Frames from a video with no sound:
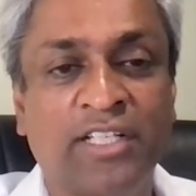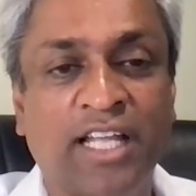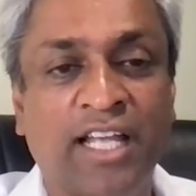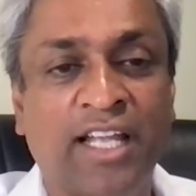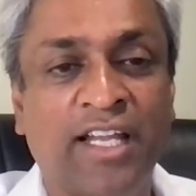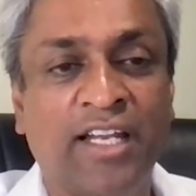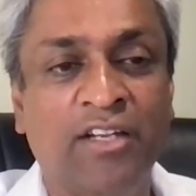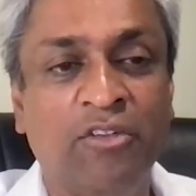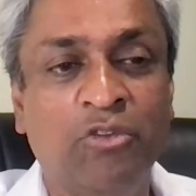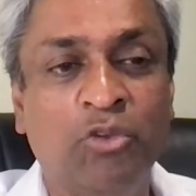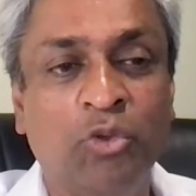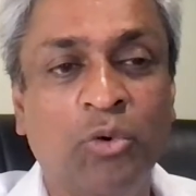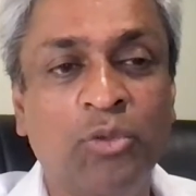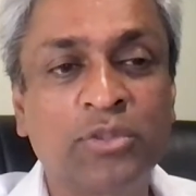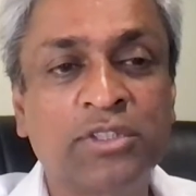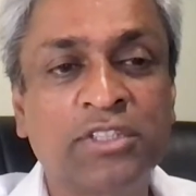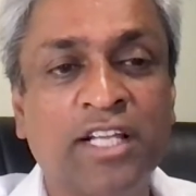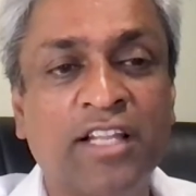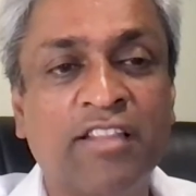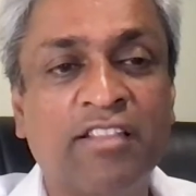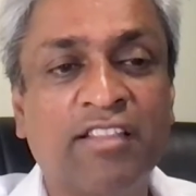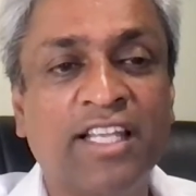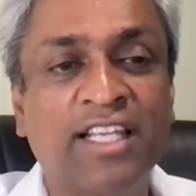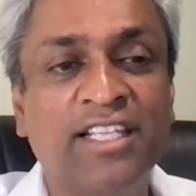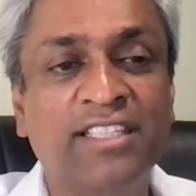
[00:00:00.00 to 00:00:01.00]
And those are
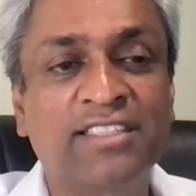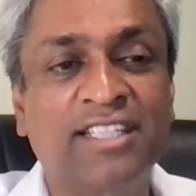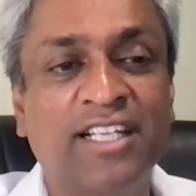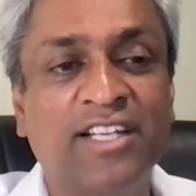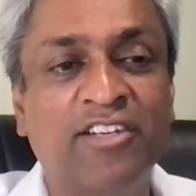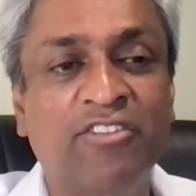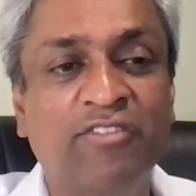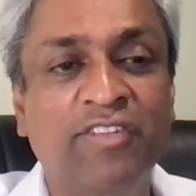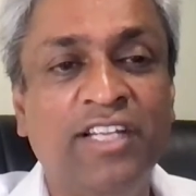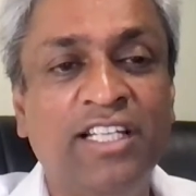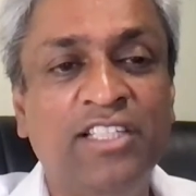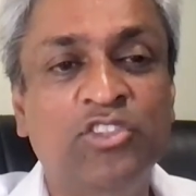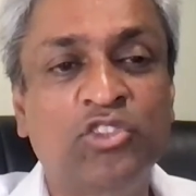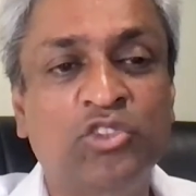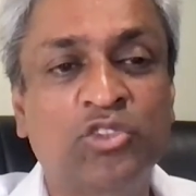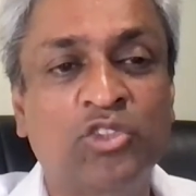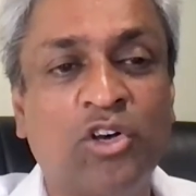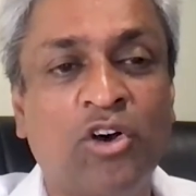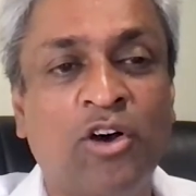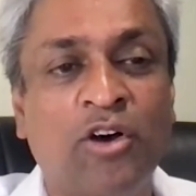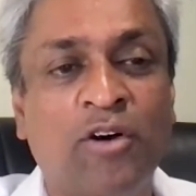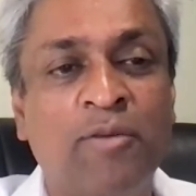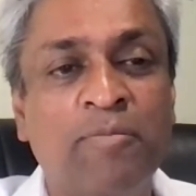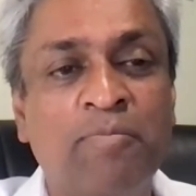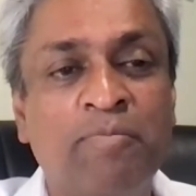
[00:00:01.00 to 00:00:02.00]
things that we
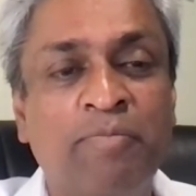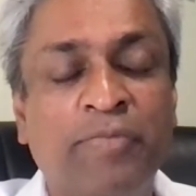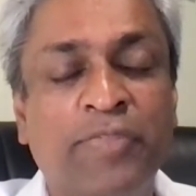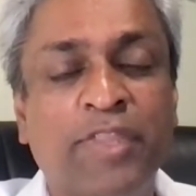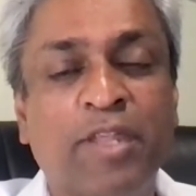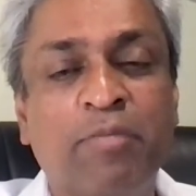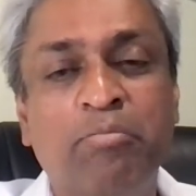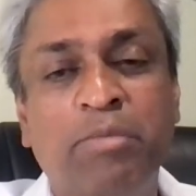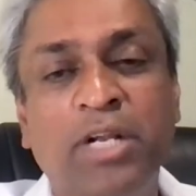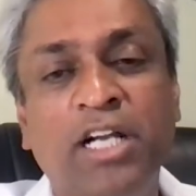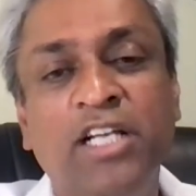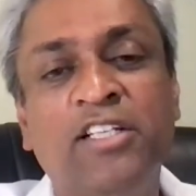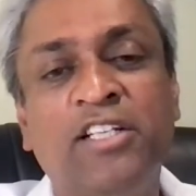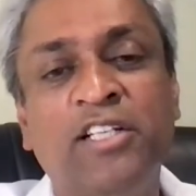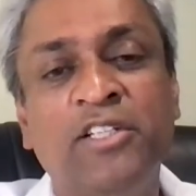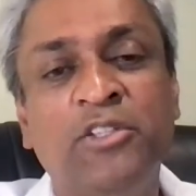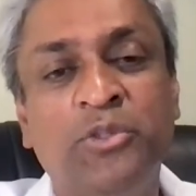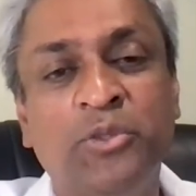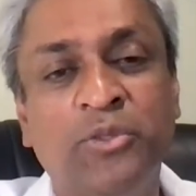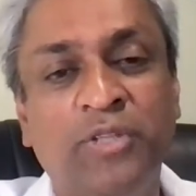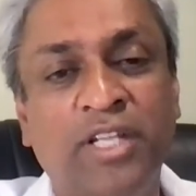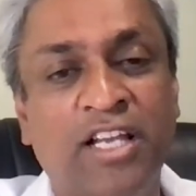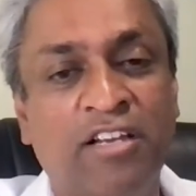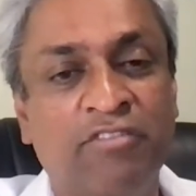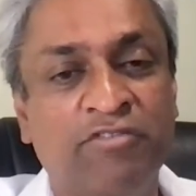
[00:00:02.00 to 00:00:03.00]
saw built into
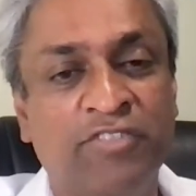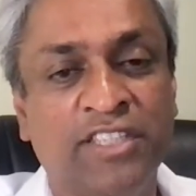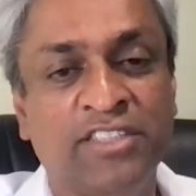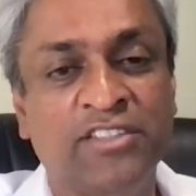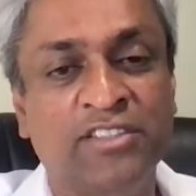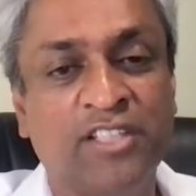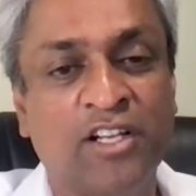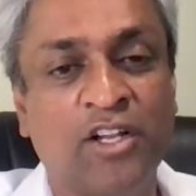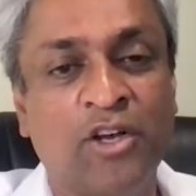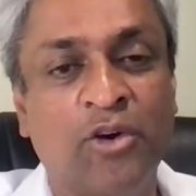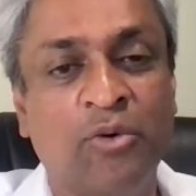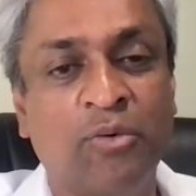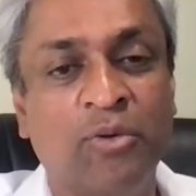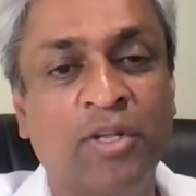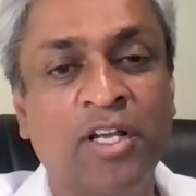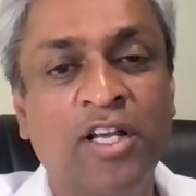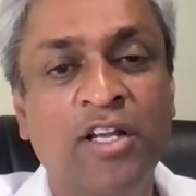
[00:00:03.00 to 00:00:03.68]
the FS Cloud.